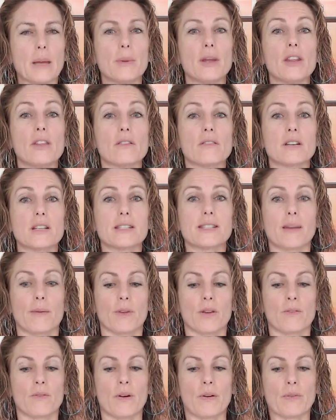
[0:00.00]
maybe there is
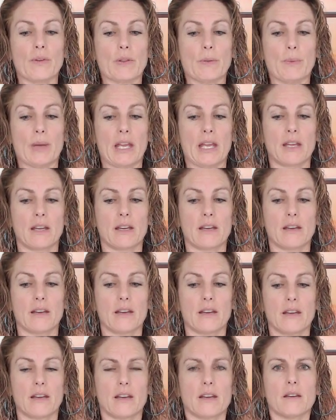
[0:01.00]
something wrong with me.
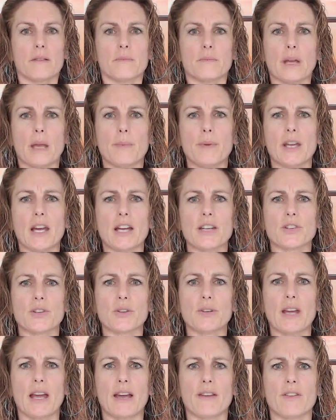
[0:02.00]
Maybe I
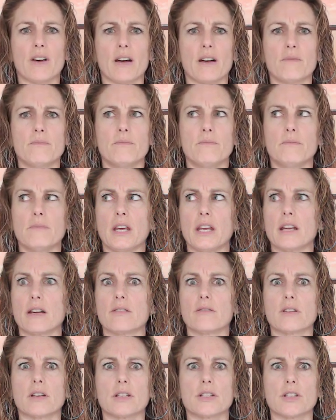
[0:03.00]
do have a
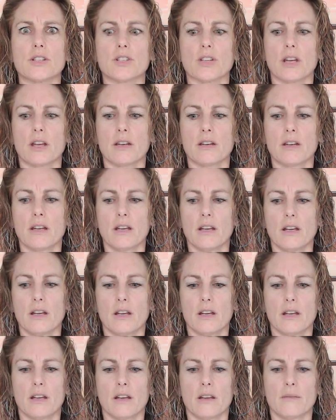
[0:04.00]
medical condition.
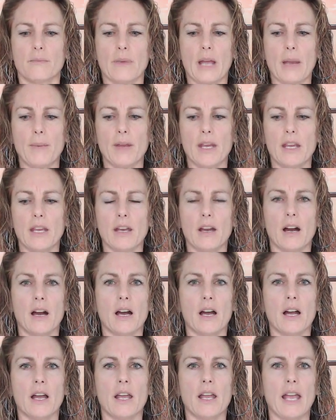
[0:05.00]
Maybe
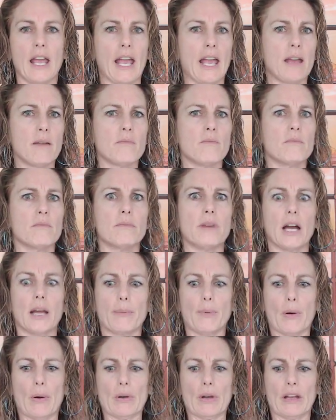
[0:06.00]
I am
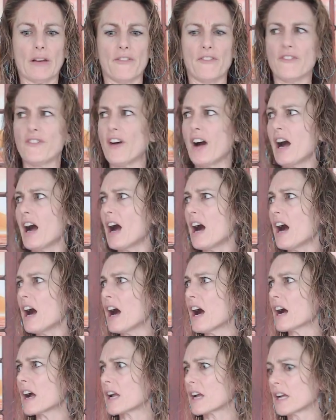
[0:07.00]
bipolar.
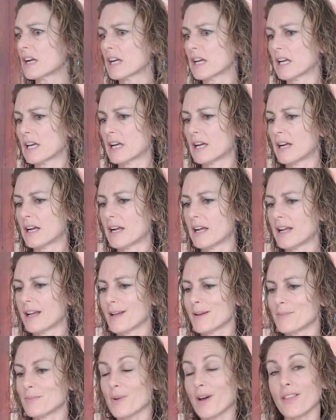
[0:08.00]
Fuck!
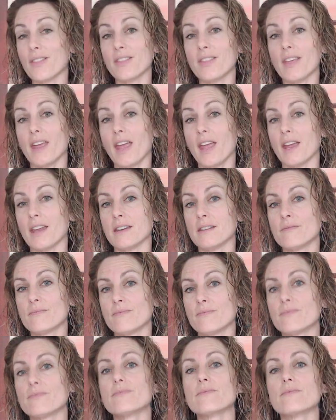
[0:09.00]
But then